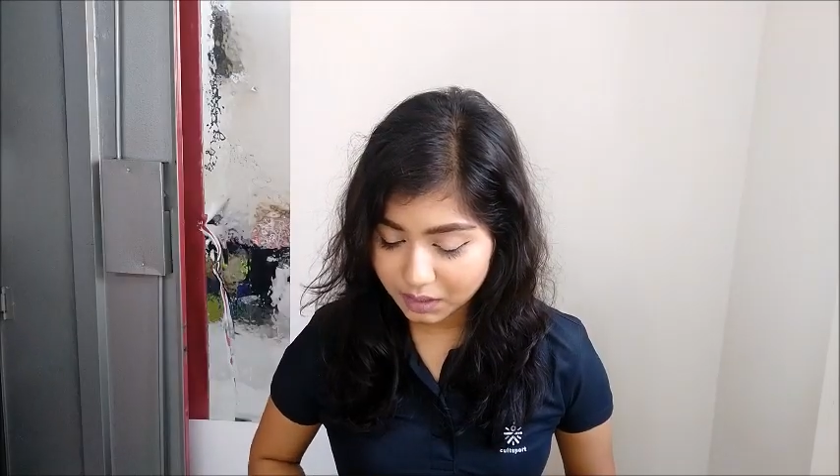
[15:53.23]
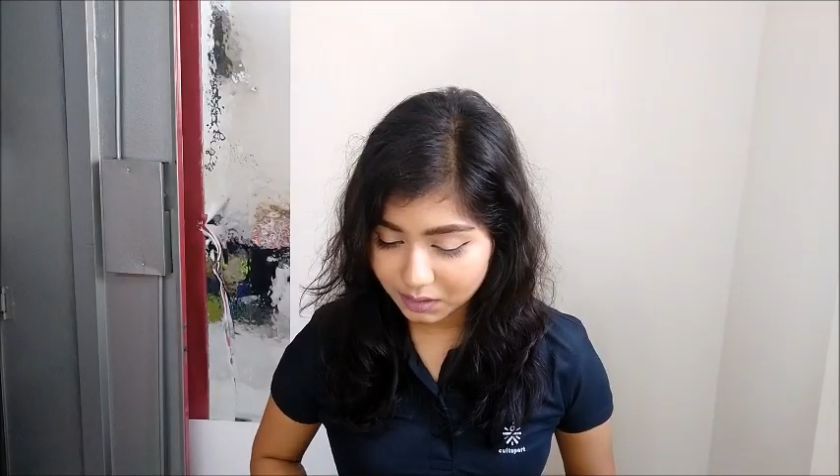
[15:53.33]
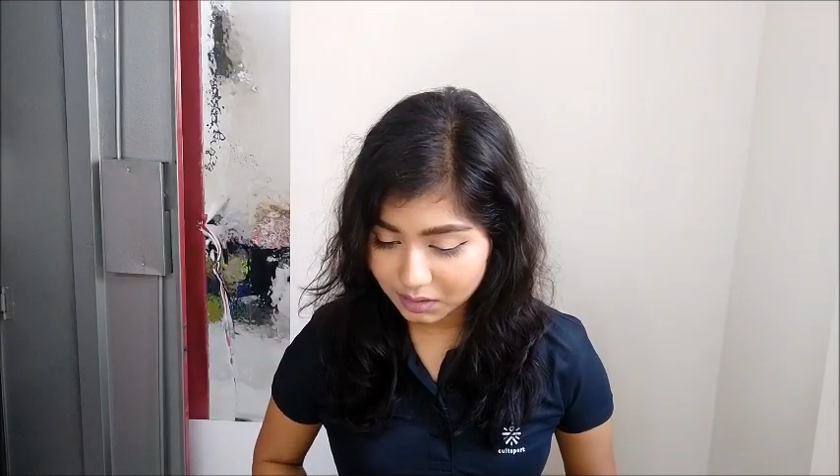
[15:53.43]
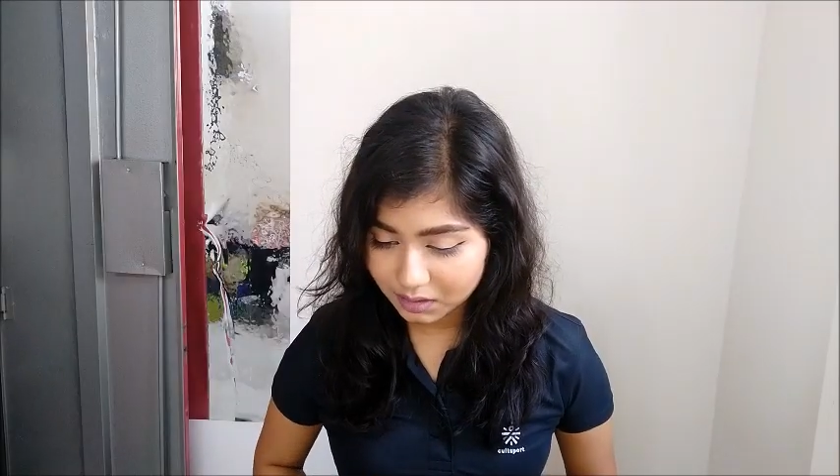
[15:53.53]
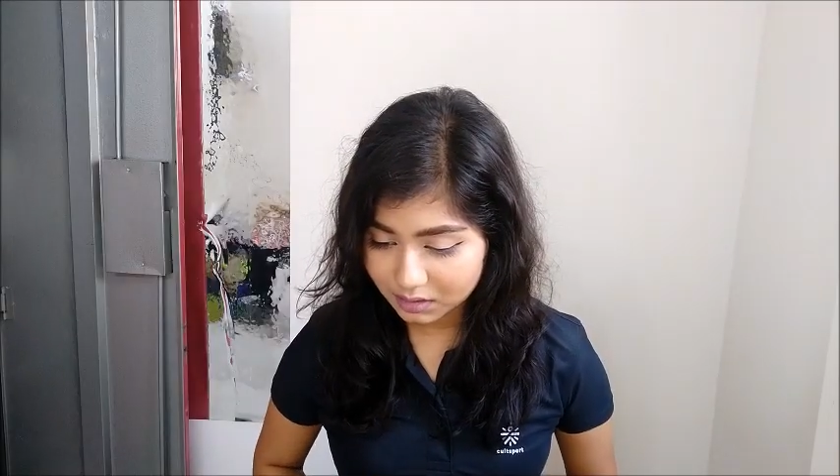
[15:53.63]

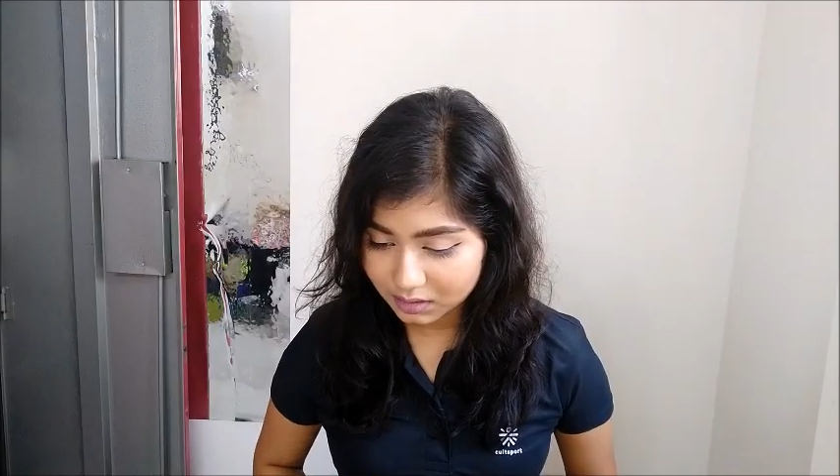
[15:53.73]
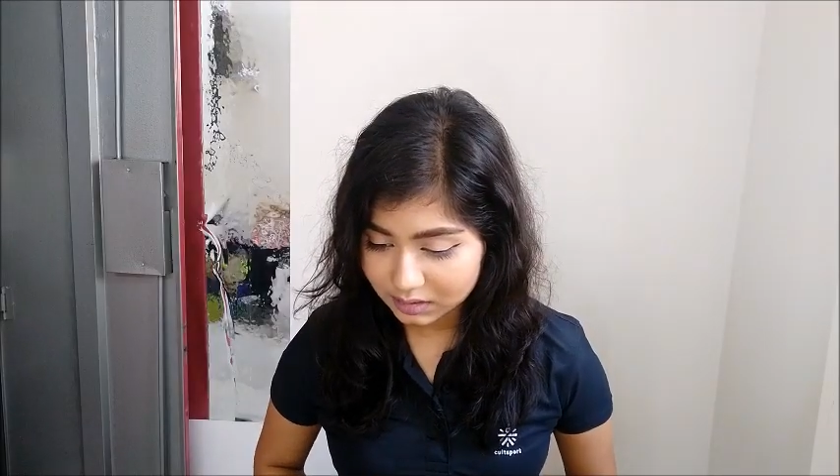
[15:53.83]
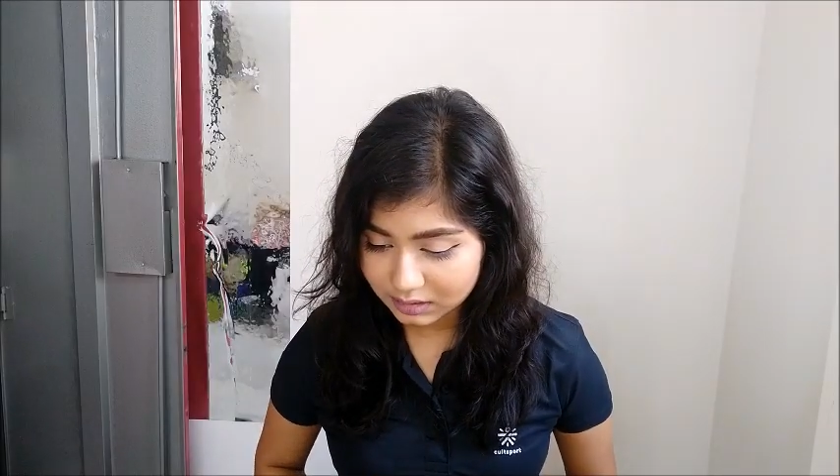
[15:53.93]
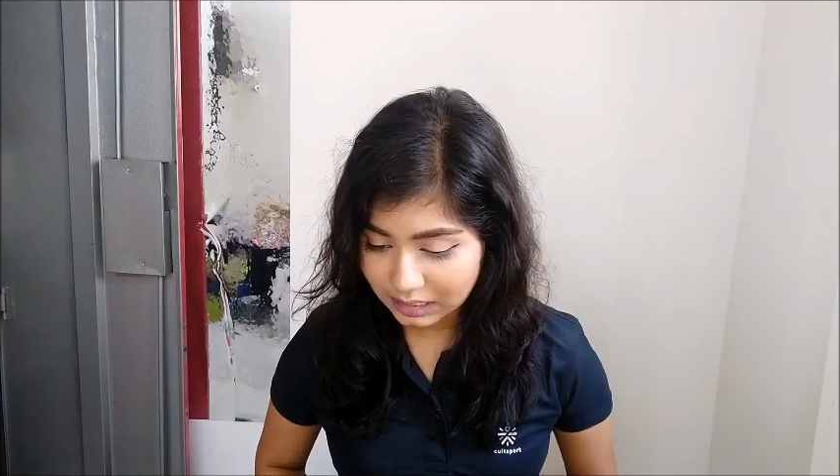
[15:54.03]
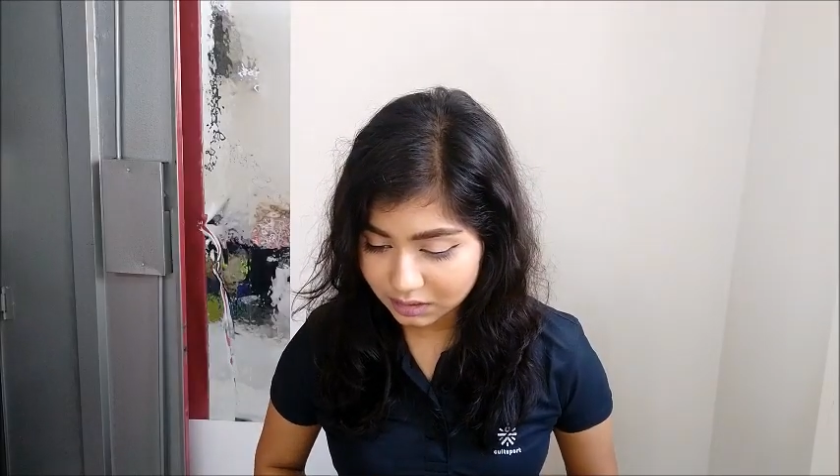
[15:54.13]
me
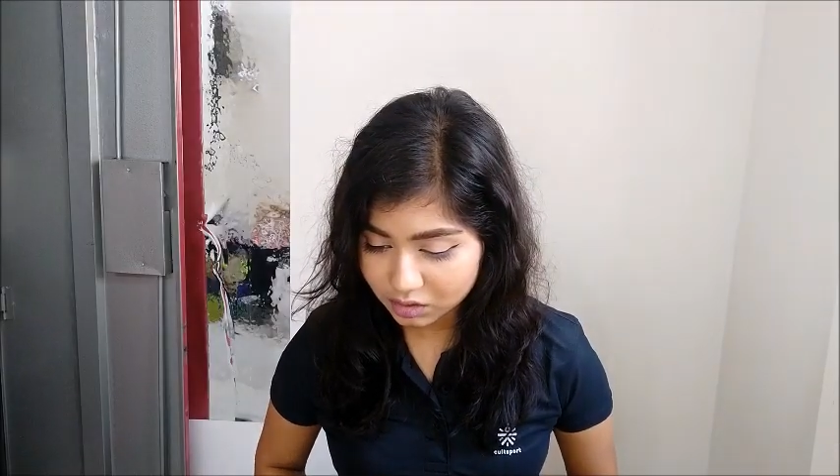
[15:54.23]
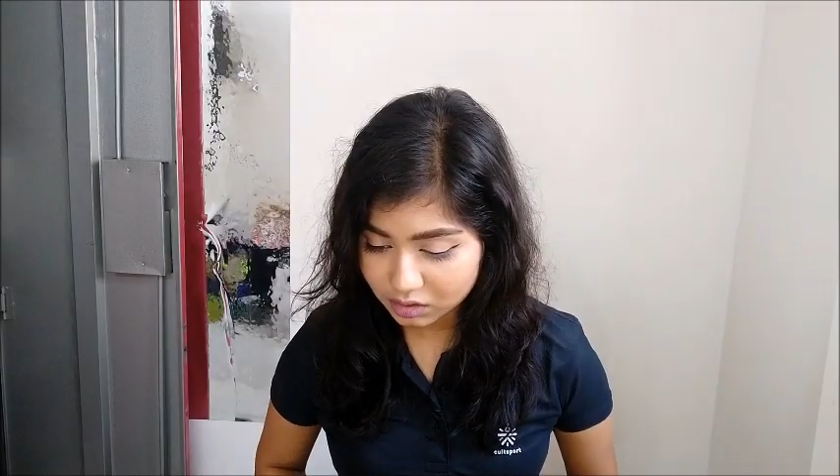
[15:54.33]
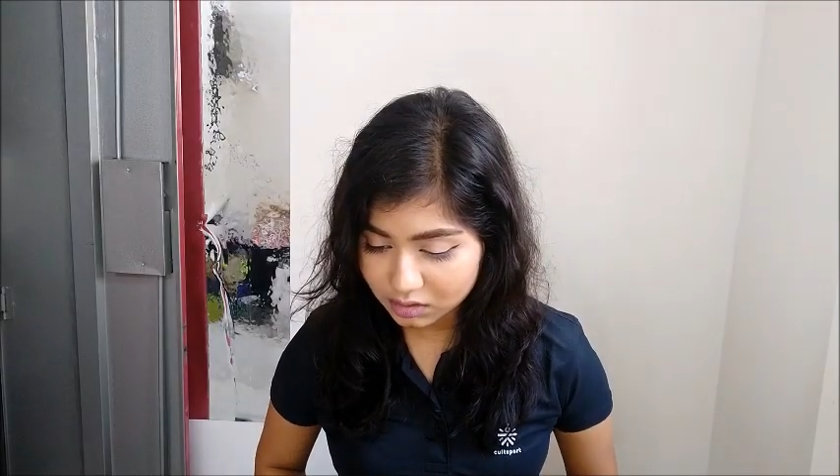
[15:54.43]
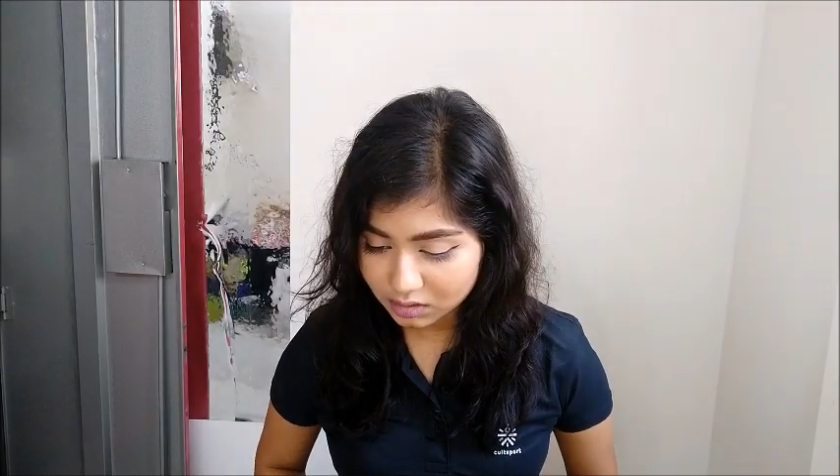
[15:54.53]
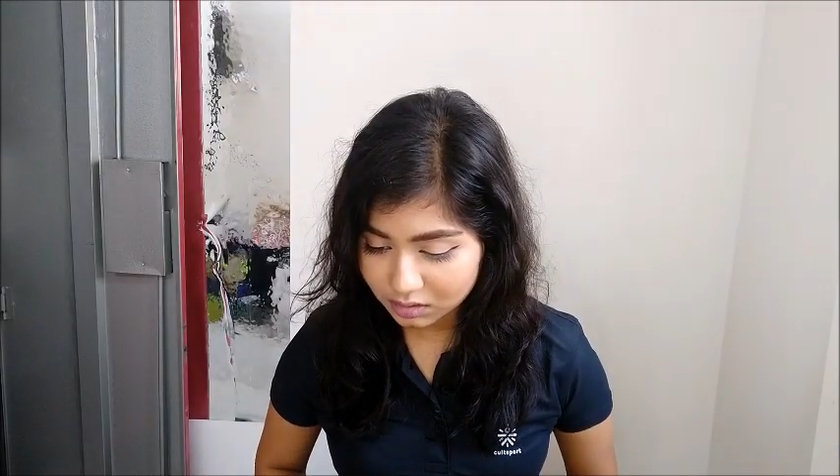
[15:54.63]

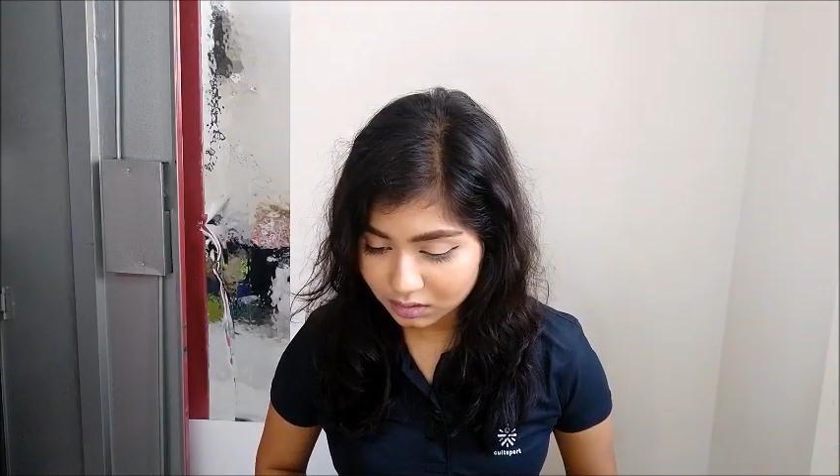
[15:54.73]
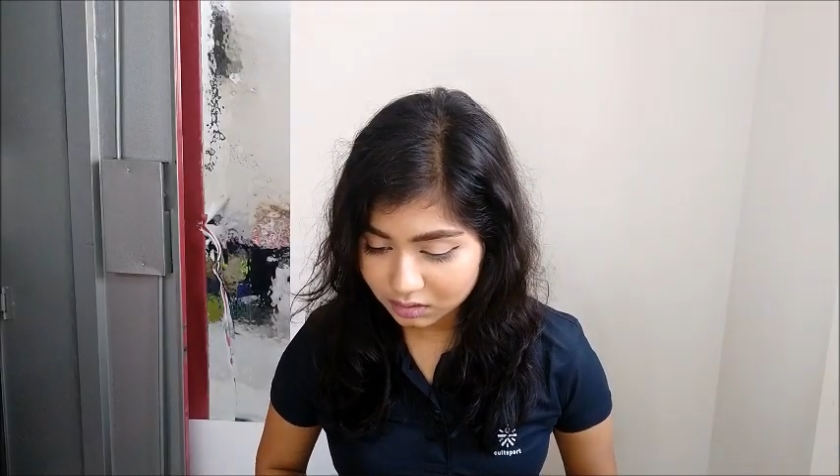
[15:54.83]
tension.